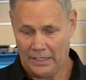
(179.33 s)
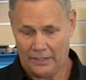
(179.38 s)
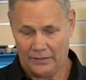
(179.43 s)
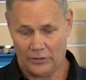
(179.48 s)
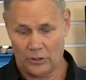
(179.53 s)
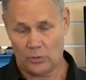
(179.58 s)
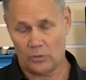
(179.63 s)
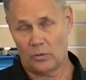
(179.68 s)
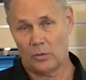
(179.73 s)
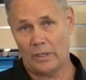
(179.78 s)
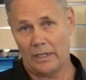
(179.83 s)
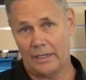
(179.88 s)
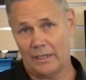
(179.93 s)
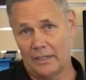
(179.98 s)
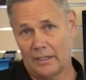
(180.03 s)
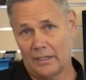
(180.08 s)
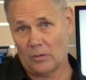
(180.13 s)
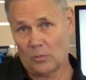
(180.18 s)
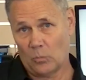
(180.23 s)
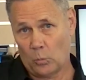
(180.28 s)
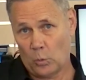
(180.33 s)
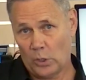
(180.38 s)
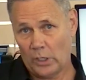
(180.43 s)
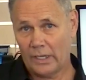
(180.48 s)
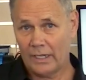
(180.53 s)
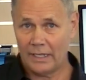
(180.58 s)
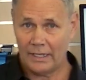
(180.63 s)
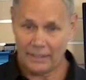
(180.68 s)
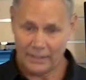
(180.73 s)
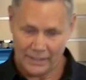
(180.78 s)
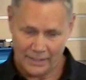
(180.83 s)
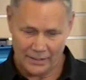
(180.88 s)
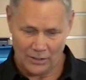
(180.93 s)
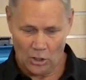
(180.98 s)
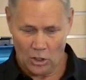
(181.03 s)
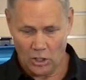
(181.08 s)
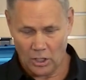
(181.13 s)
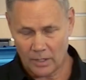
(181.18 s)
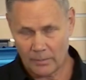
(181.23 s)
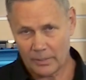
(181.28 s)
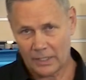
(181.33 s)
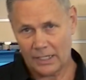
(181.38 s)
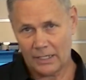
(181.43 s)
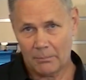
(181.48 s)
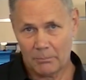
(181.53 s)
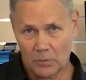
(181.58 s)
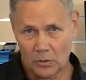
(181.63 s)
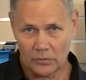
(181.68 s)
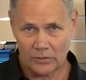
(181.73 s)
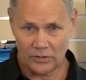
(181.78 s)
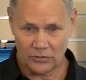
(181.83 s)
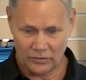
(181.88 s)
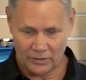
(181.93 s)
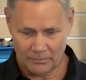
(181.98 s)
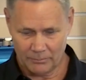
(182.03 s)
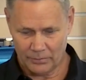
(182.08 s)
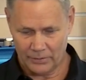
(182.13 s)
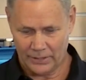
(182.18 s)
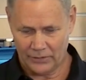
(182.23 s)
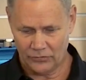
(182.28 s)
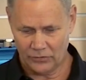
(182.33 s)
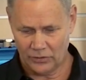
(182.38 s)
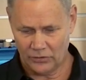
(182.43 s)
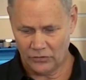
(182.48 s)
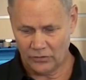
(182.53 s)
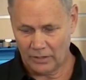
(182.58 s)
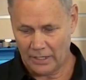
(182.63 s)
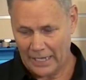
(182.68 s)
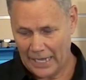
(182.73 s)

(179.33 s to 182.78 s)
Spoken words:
They're working in harmony, both these compressors.